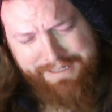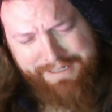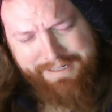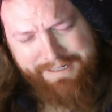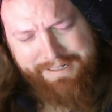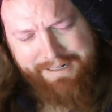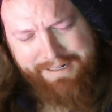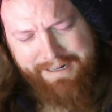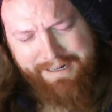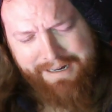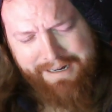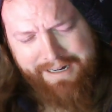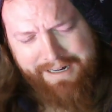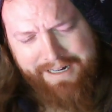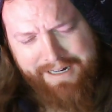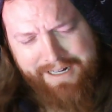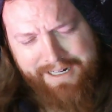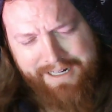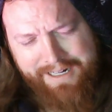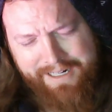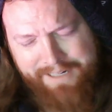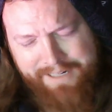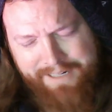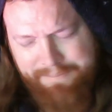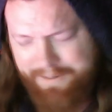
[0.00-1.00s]

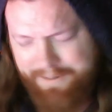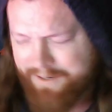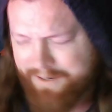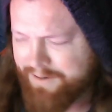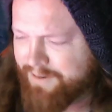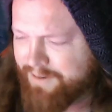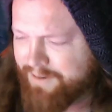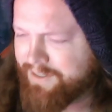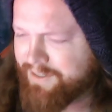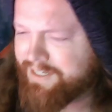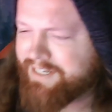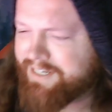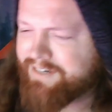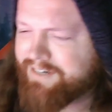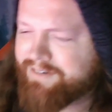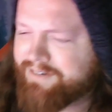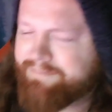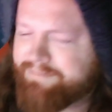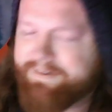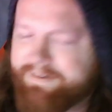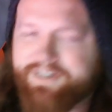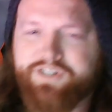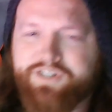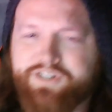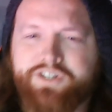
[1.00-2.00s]
But you know the deal.
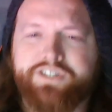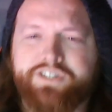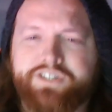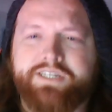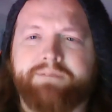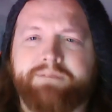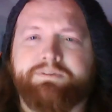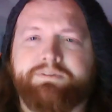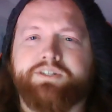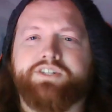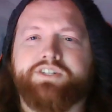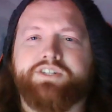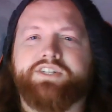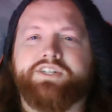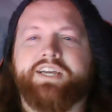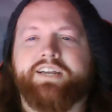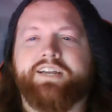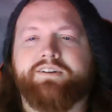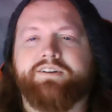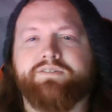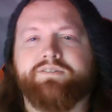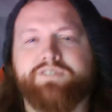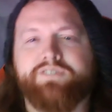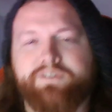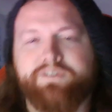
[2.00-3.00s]
Make sure you're subbed to the
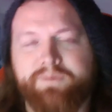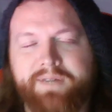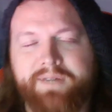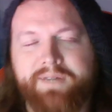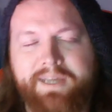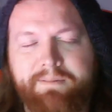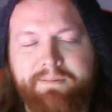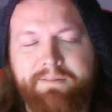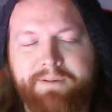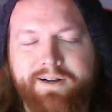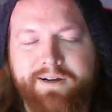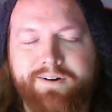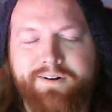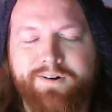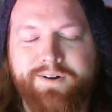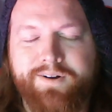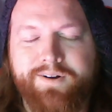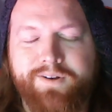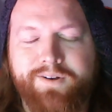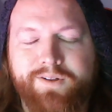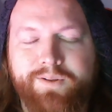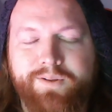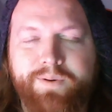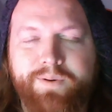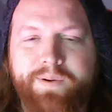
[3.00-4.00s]
channel so we can keep on growing.
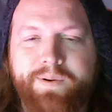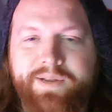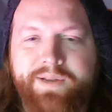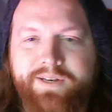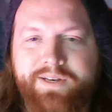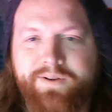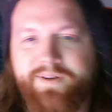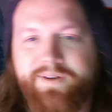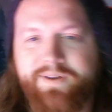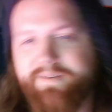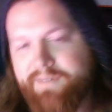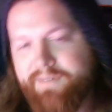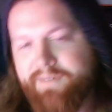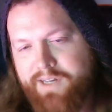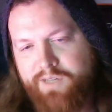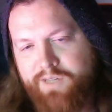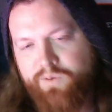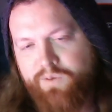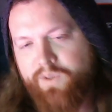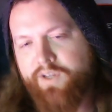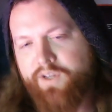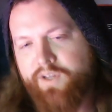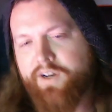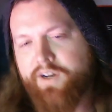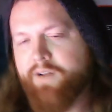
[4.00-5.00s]
Only way we can do it is
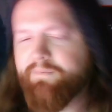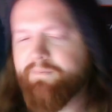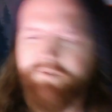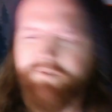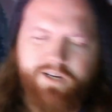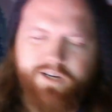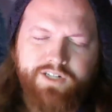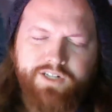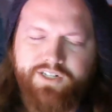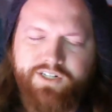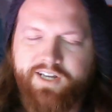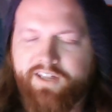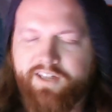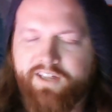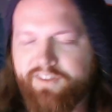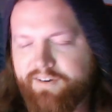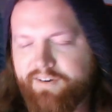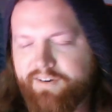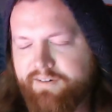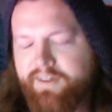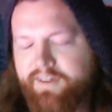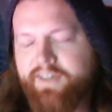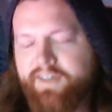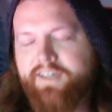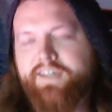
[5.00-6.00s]
with your help. Cost you nothing.
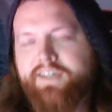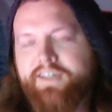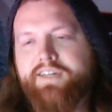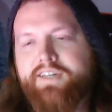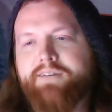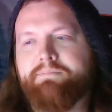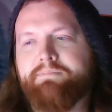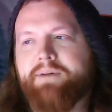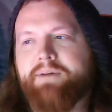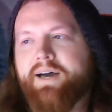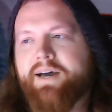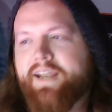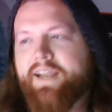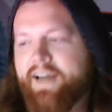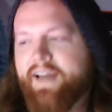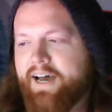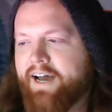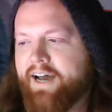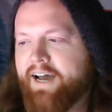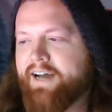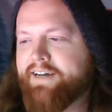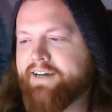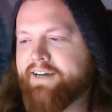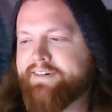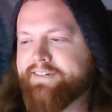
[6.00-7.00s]

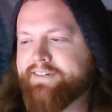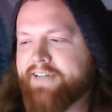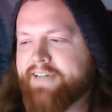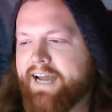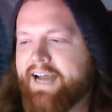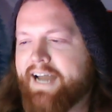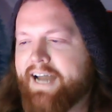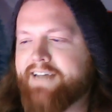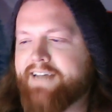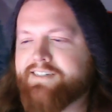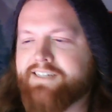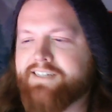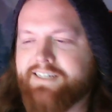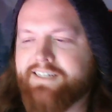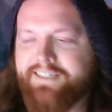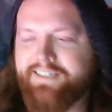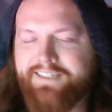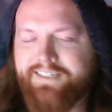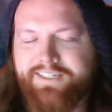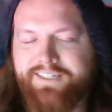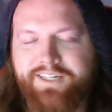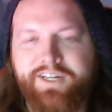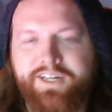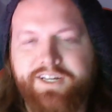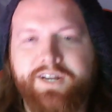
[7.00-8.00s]
But guys,
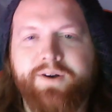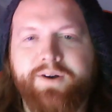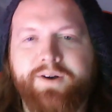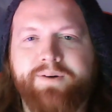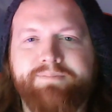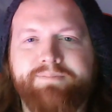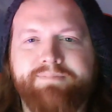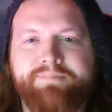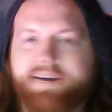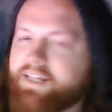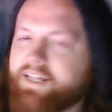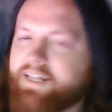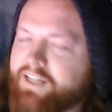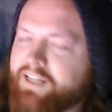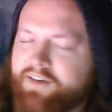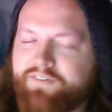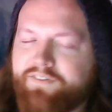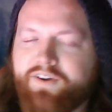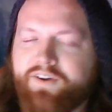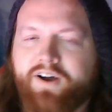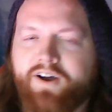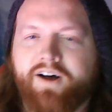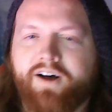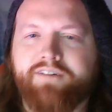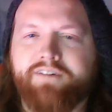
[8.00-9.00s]
I love
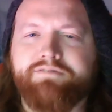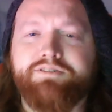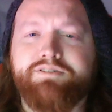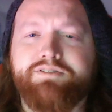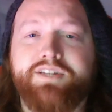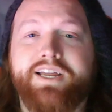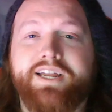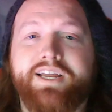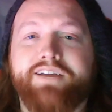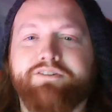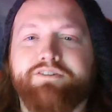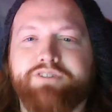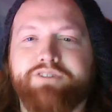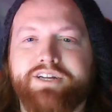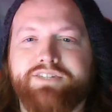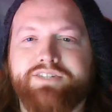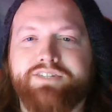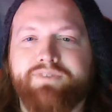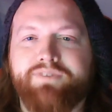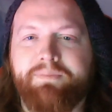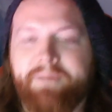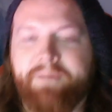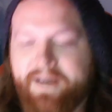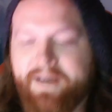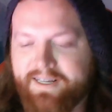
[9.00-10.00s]
you all. Stay
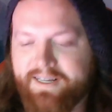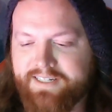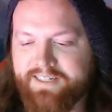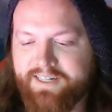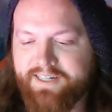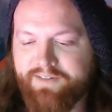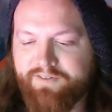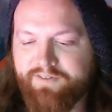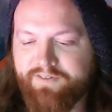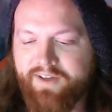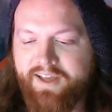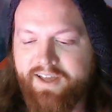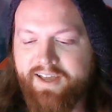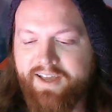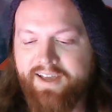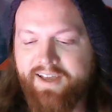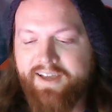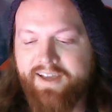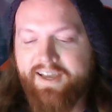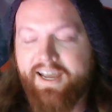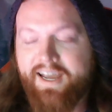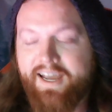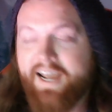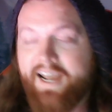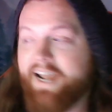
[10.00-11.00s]
aggressively positive
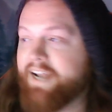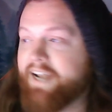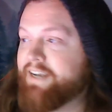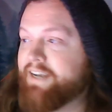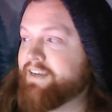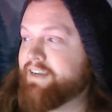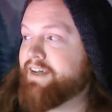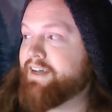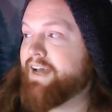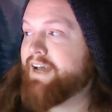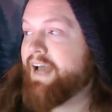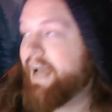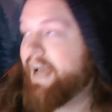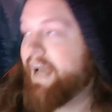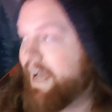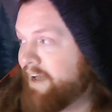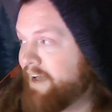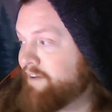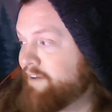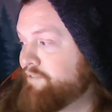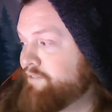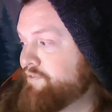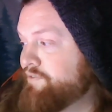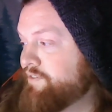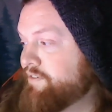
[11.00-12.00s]
and
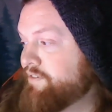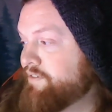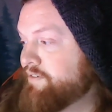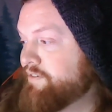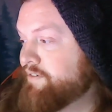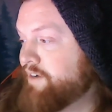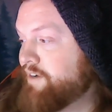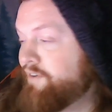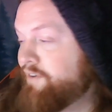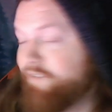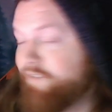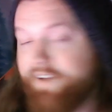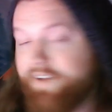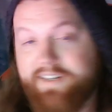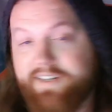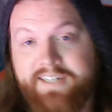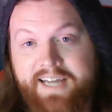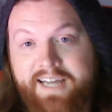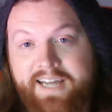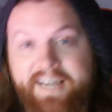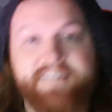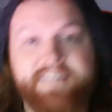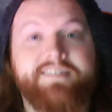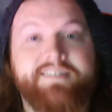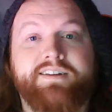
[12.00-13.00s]
have a
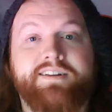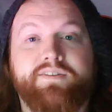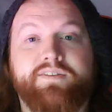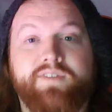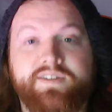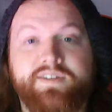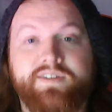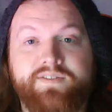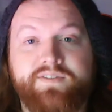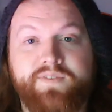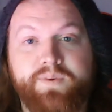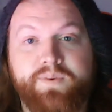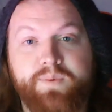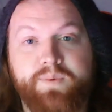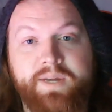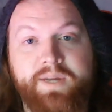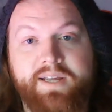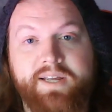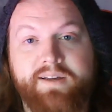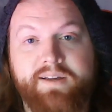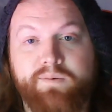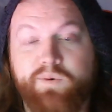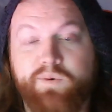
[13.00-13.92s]
fantastic rest of your week. We will